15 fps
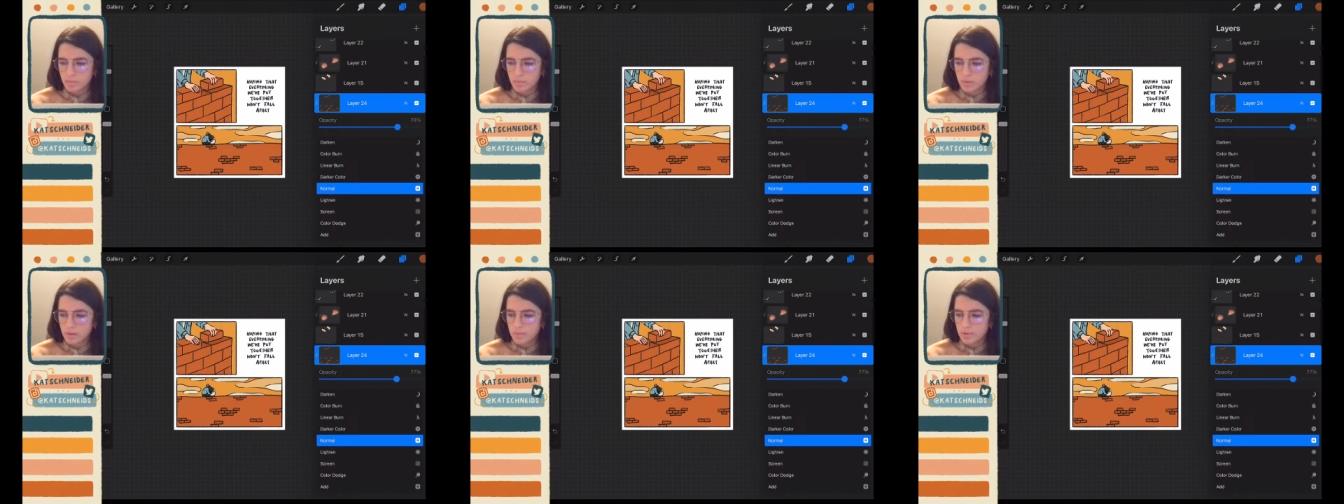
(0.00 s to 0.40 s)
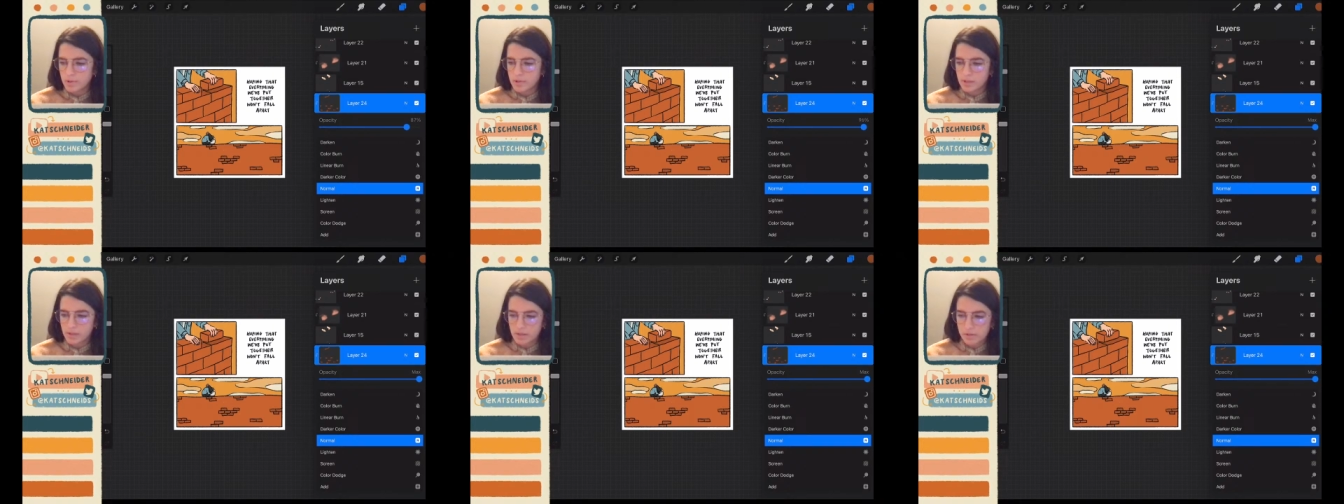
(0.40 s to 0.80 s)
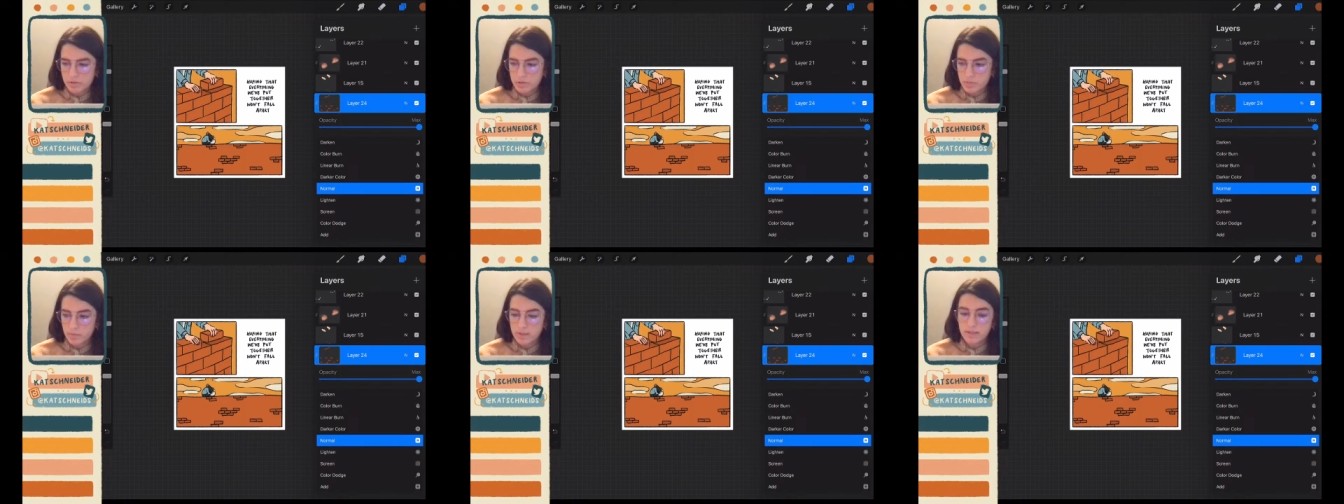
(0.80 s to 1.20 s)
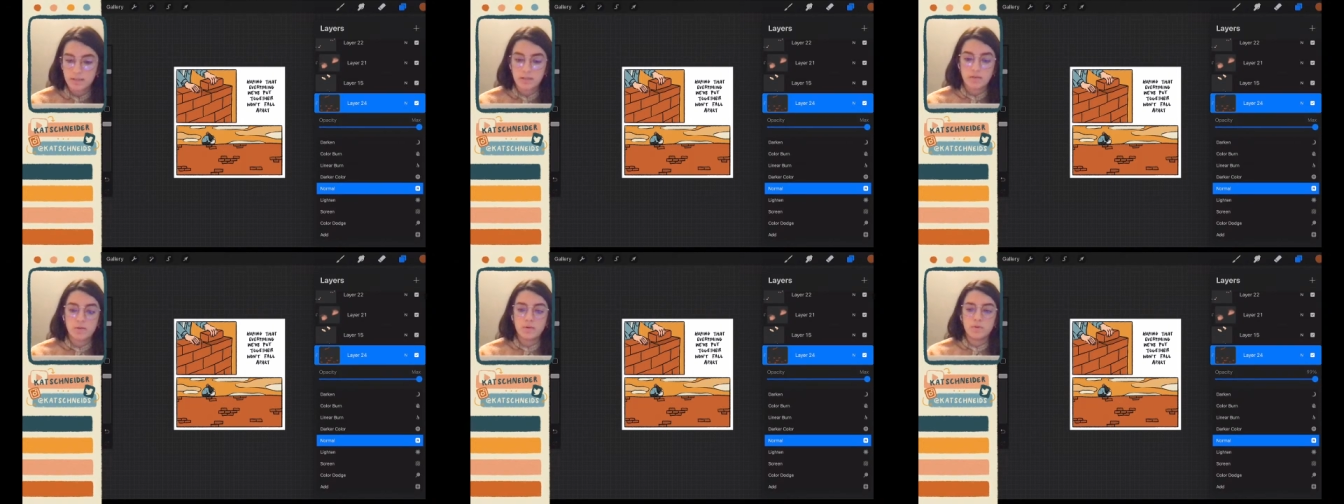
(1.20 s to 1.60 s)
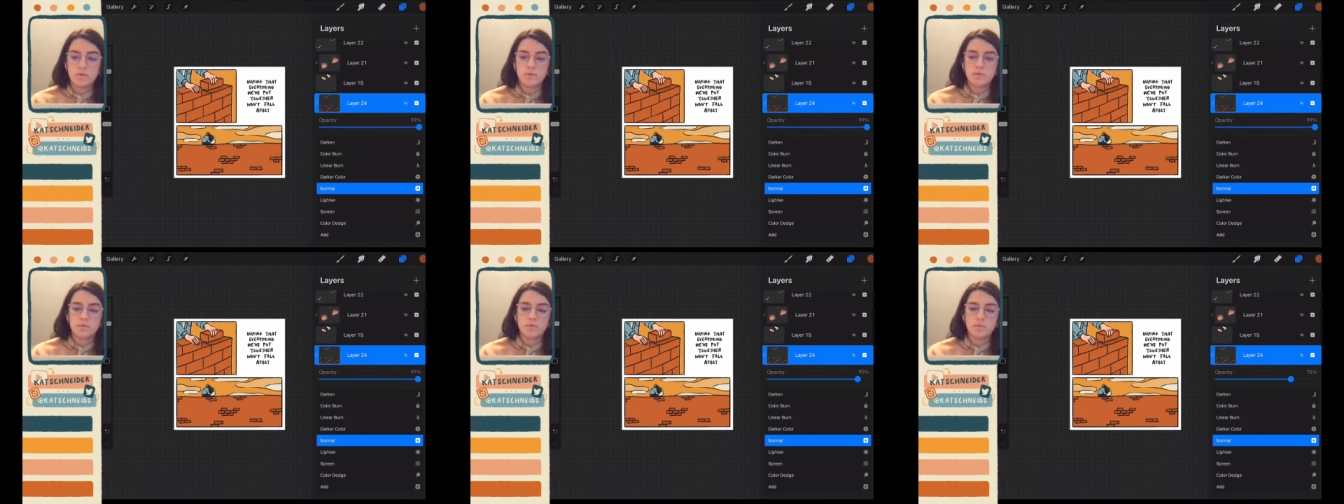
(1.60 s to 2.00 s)
one person can switch
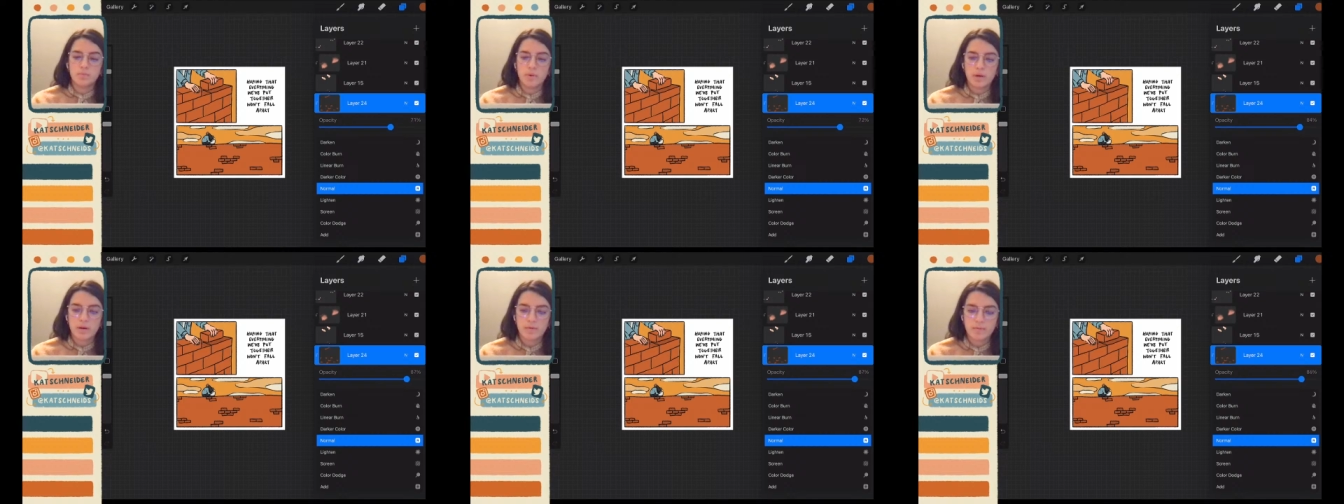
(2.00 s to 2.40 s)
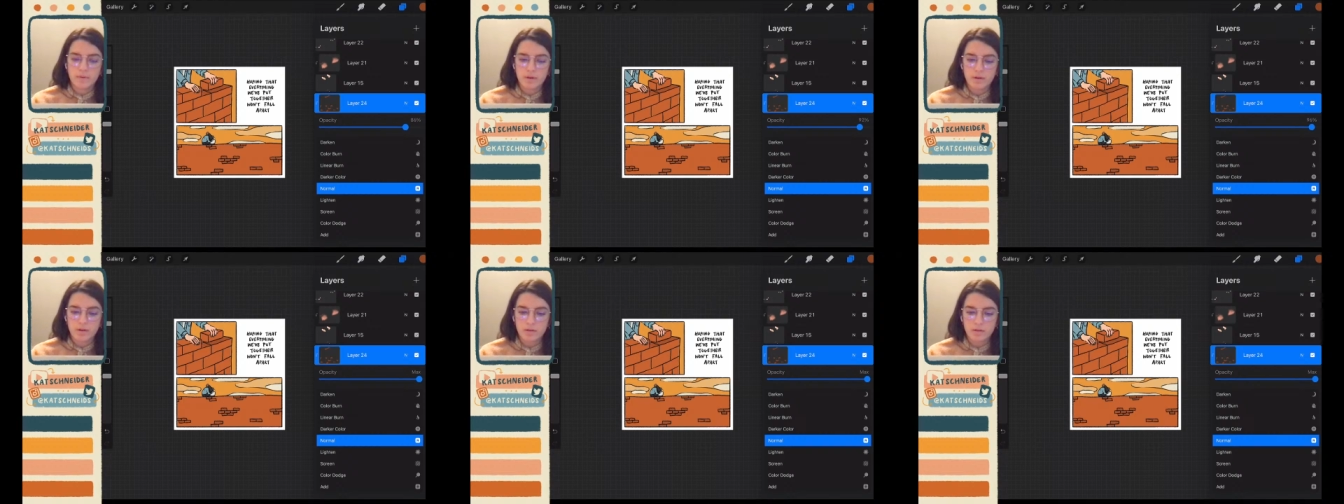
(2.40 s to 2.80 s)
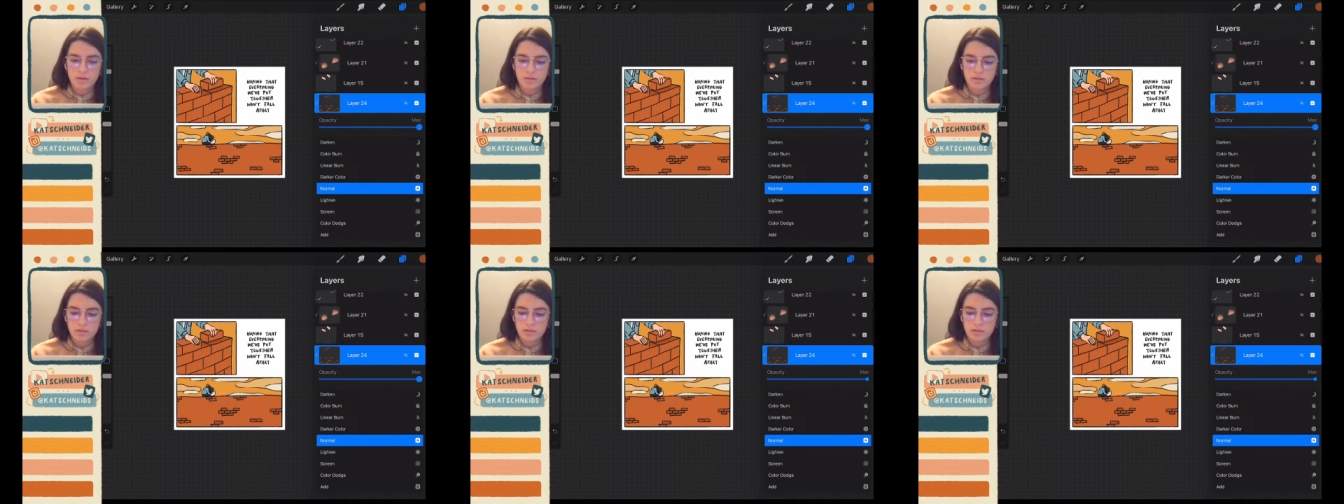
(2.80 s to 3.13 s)
to whatever